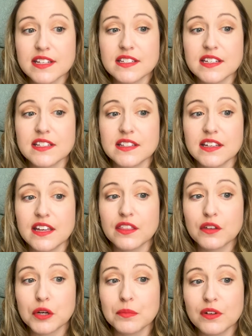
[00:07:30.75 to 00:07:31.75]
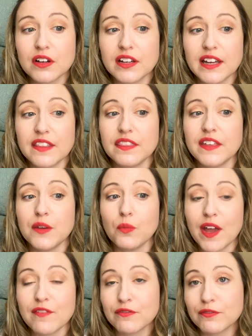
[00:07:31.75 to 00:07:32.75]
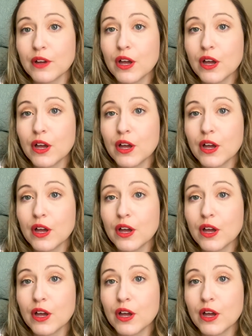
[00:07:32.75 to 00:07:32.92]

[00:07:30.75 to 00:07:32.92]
This is the third book in the Wait